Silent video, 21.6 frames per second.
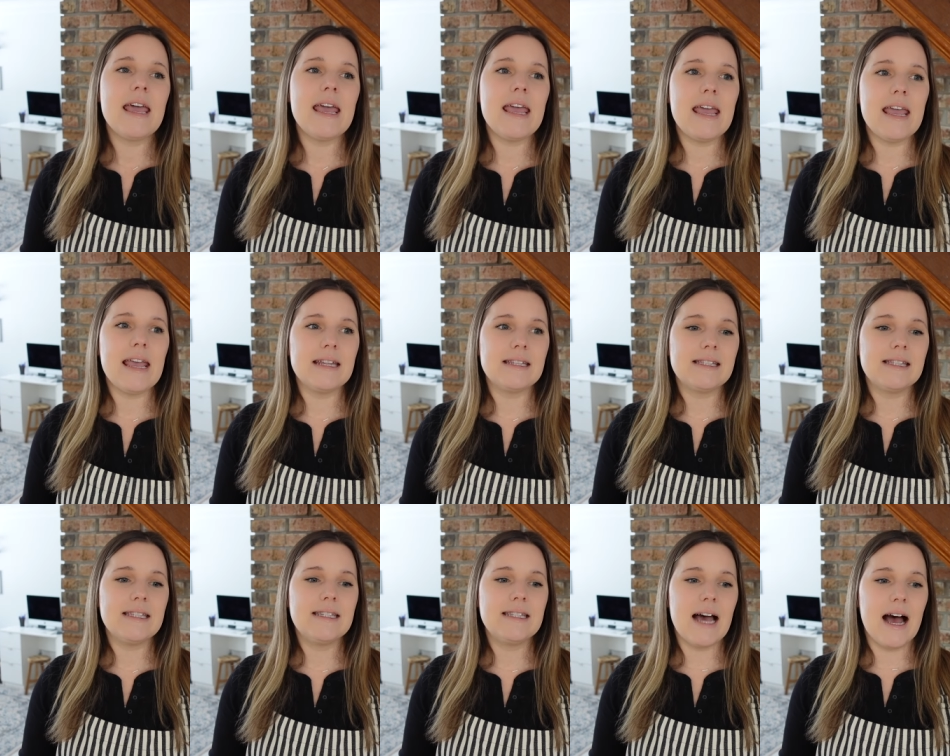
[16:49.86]

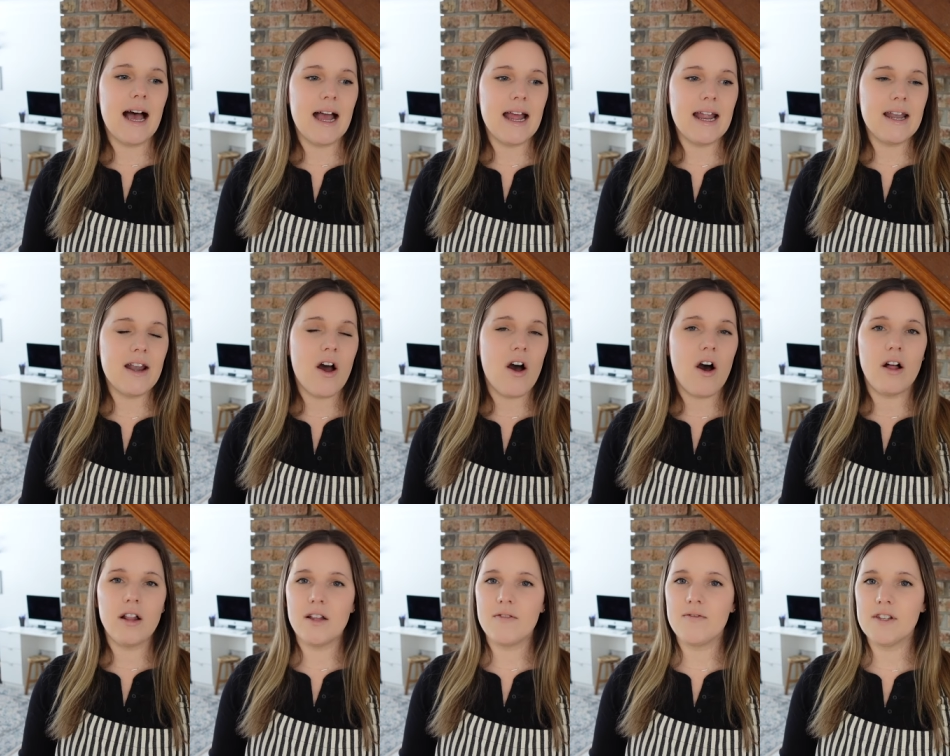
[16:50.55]
it's done
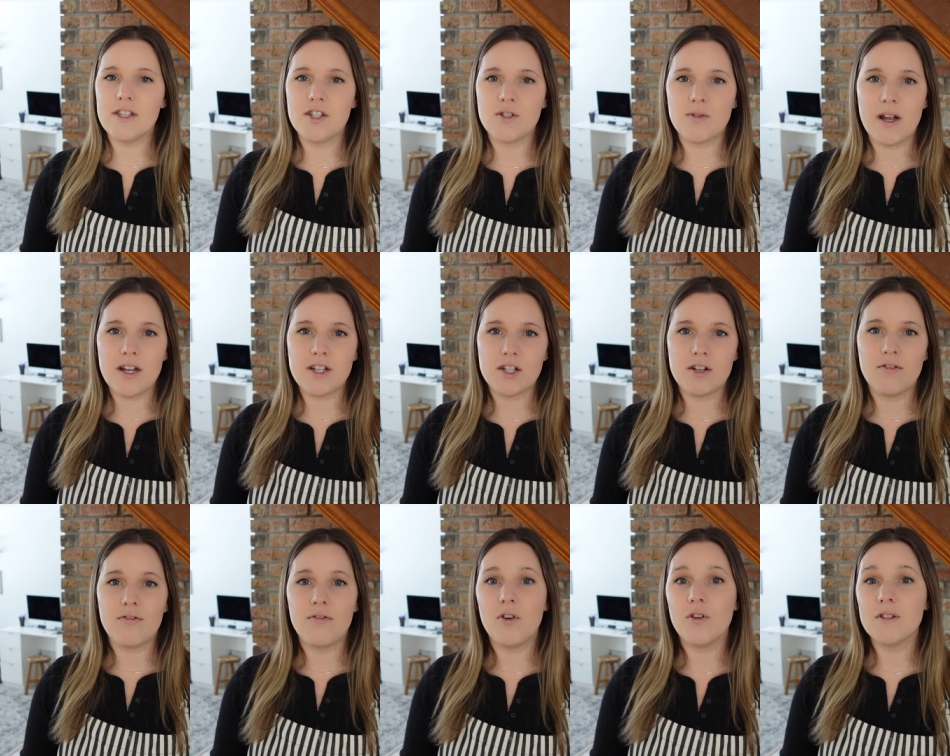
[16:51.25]
all of the stretch
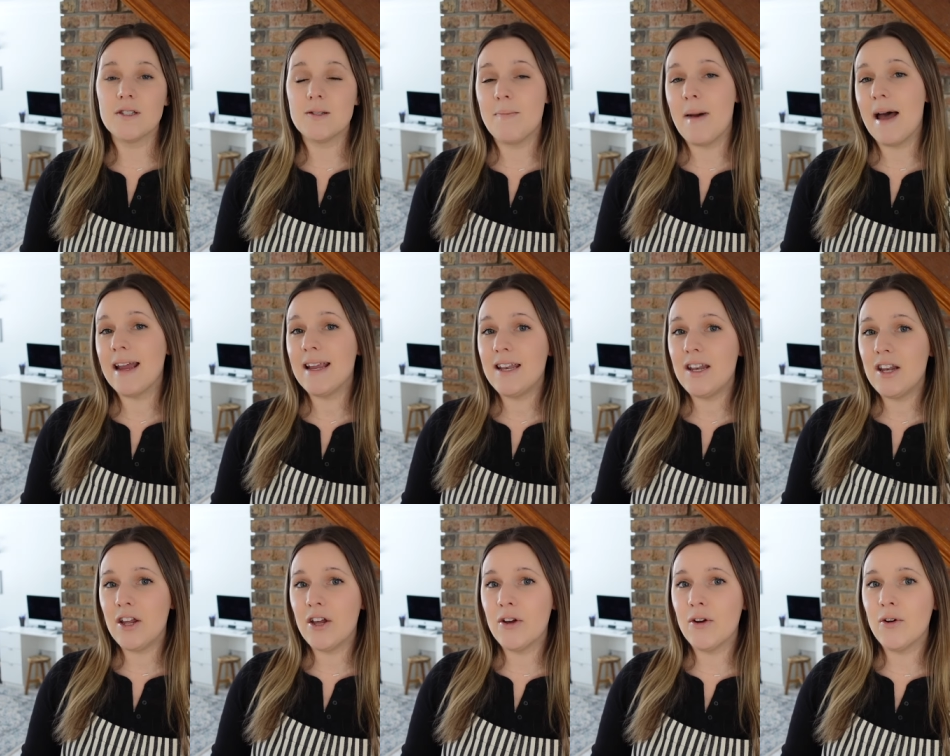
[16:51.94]
and folds by
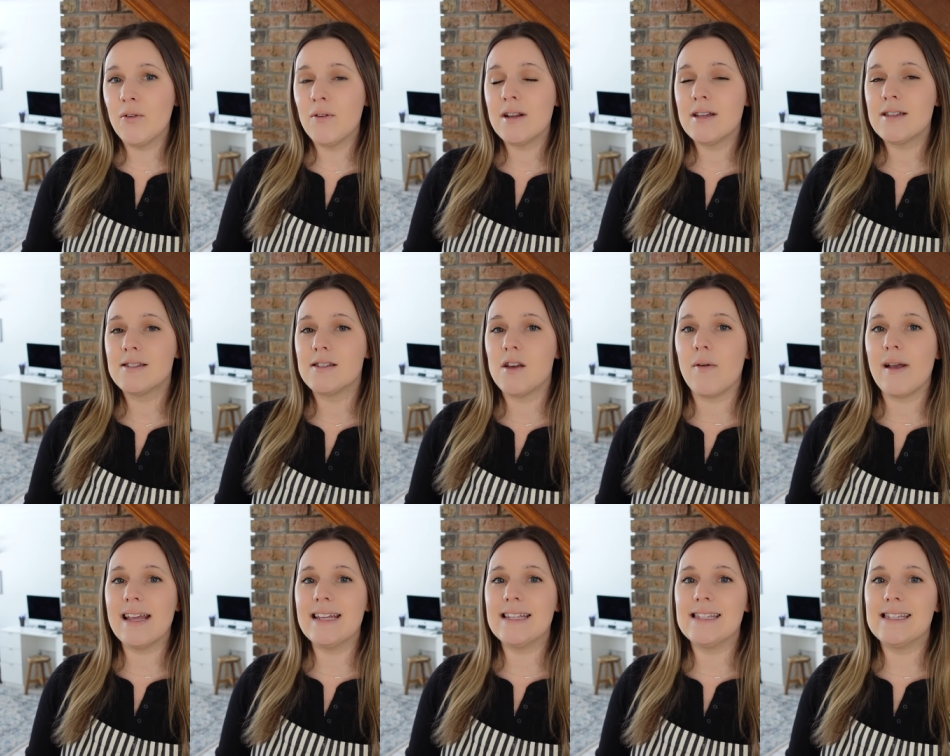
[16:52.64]
noon, so
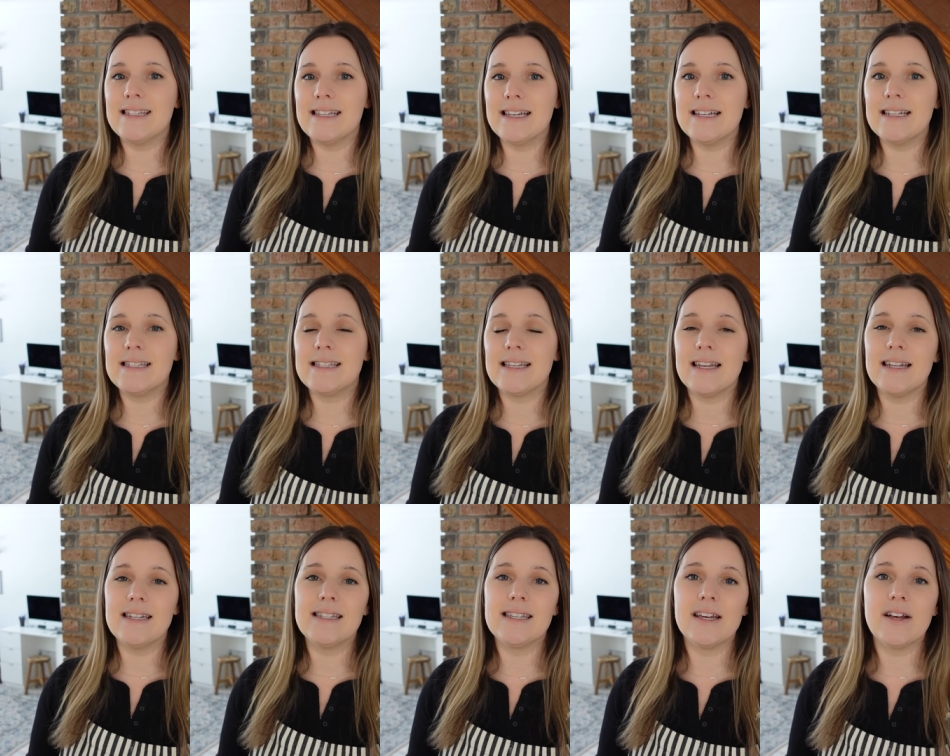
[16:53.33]
it sits
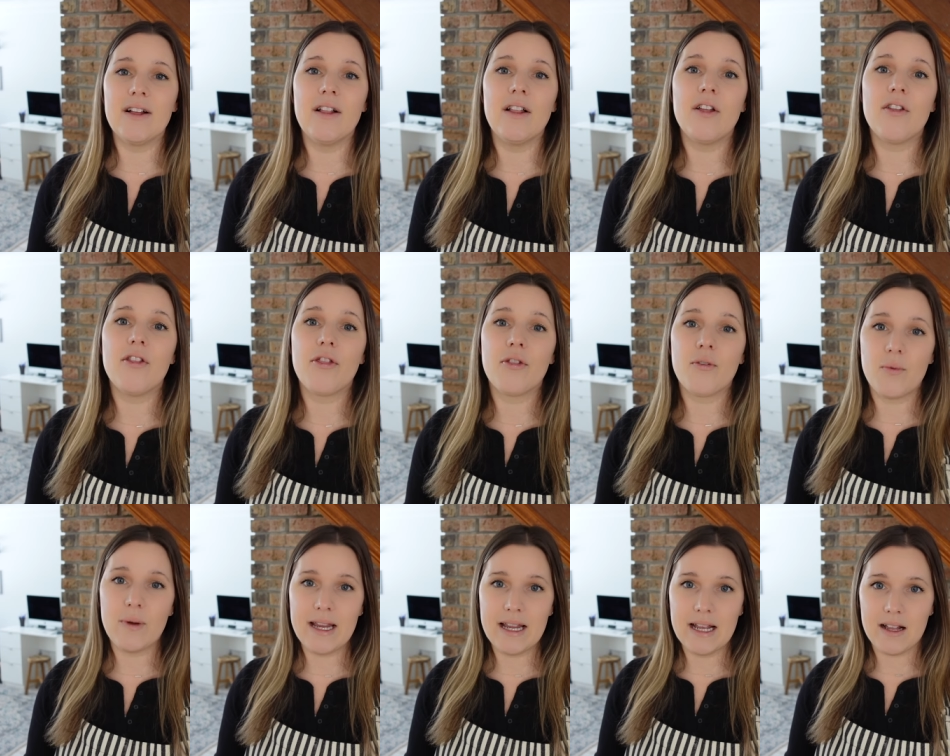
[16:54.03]
until
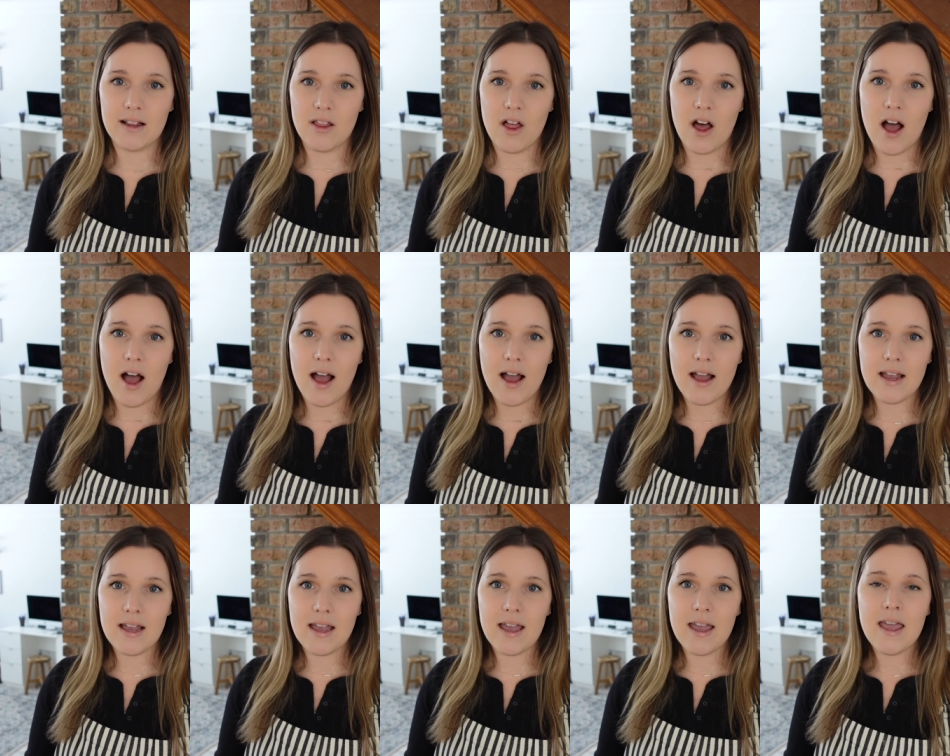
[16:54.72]
three
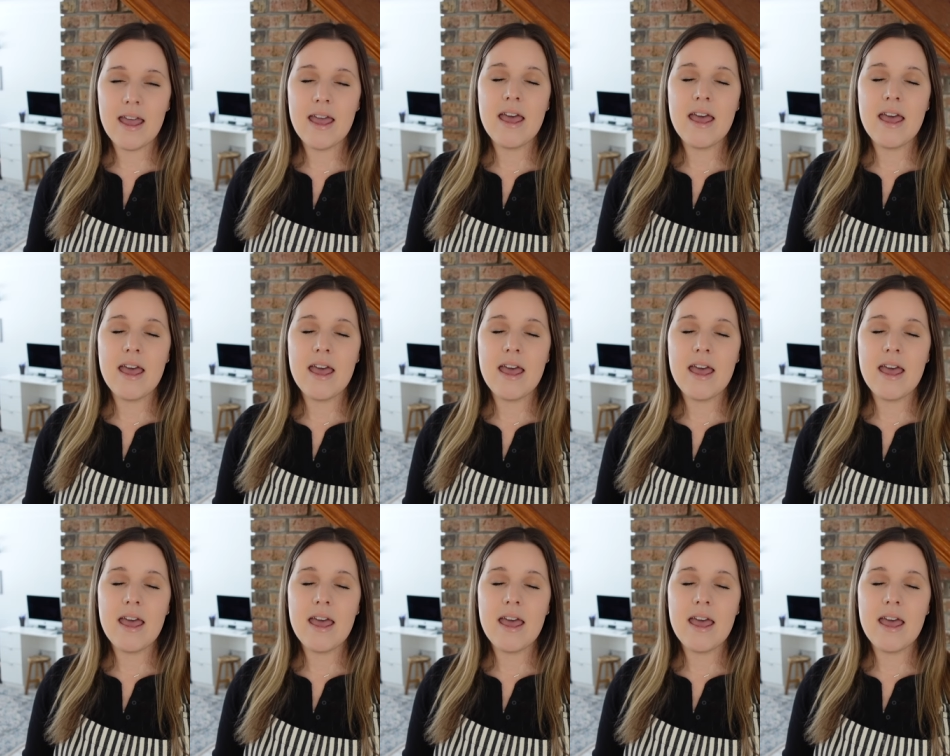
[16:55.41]
o'clock.